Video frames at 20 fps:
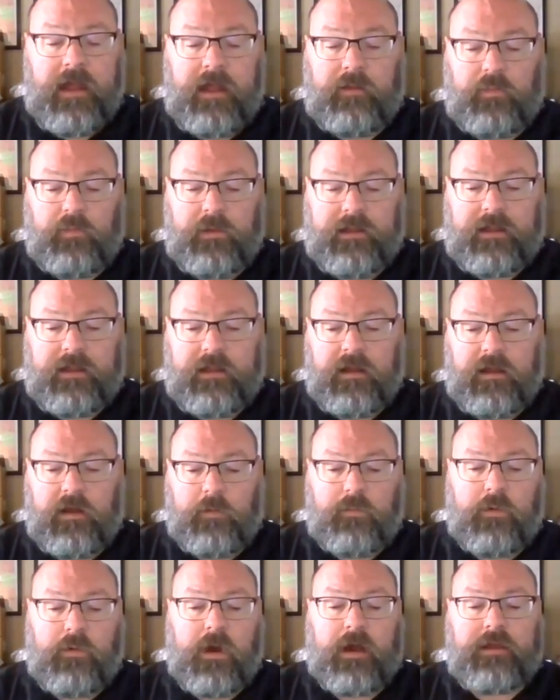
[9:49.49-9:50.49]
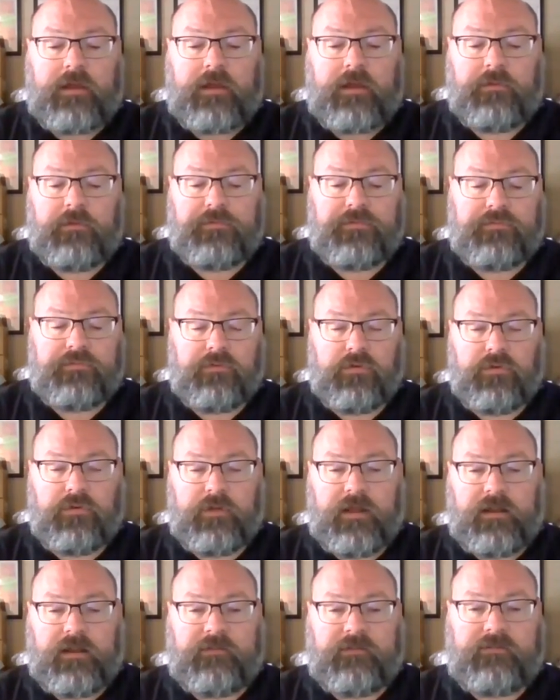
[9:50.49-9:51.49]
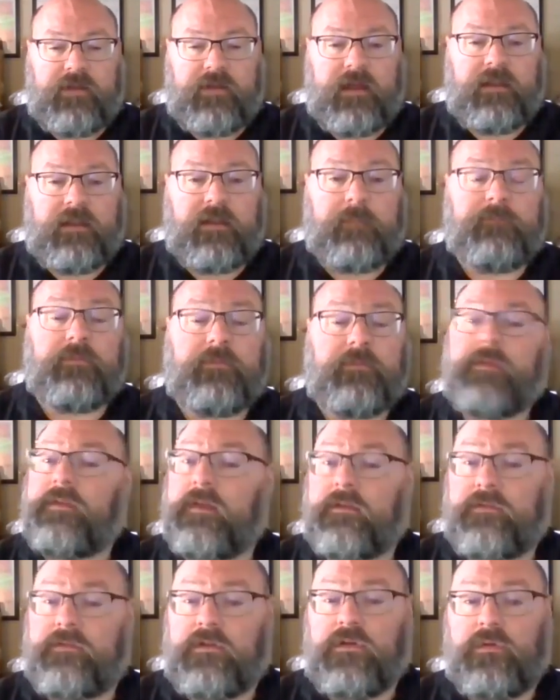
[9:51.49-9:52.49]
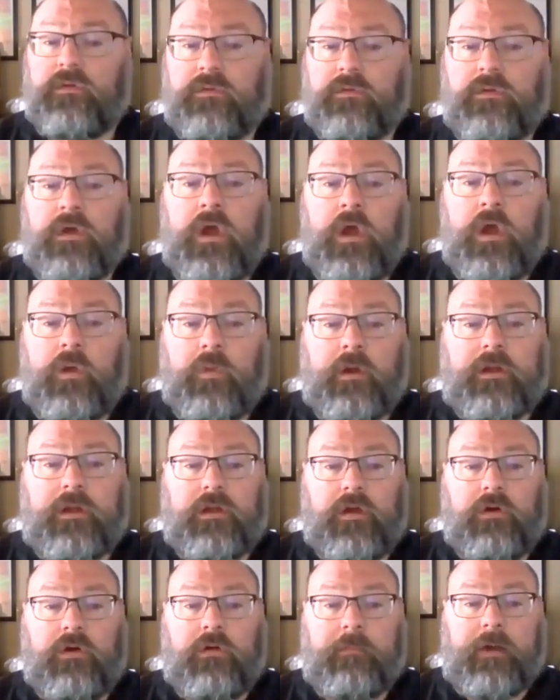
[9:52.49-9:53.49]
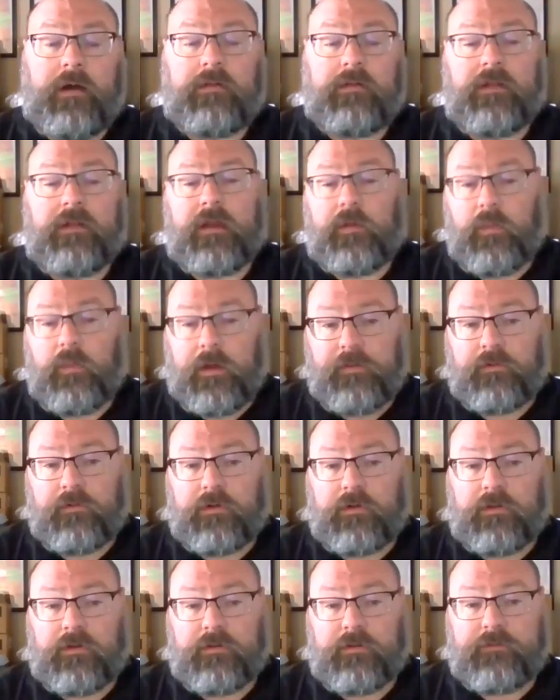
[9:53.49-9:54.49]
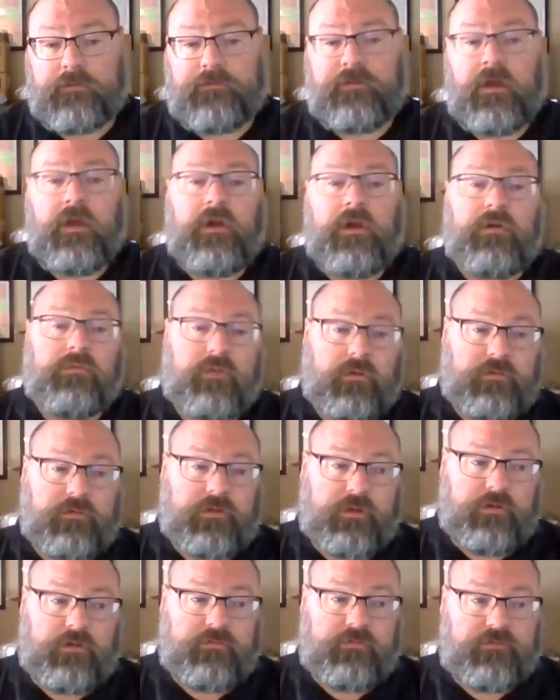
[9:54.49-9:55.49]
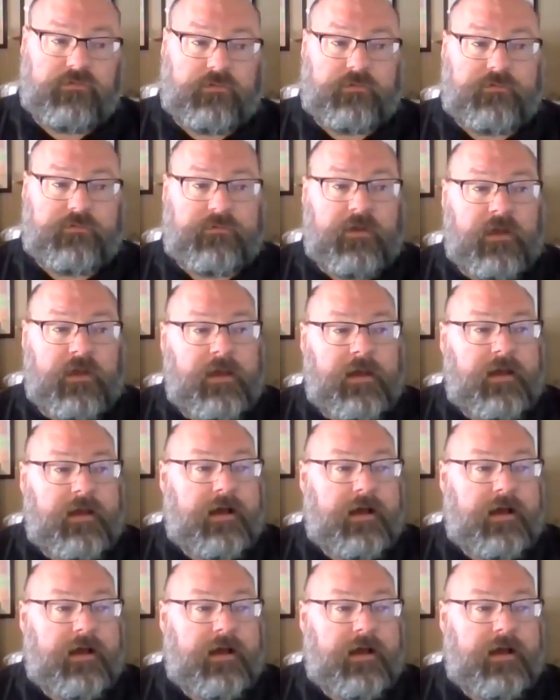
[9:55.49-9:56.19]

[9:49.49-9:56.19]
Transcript: and we can help walk you through getting signed up for the things that you want to know about, like weather alerts, road closures,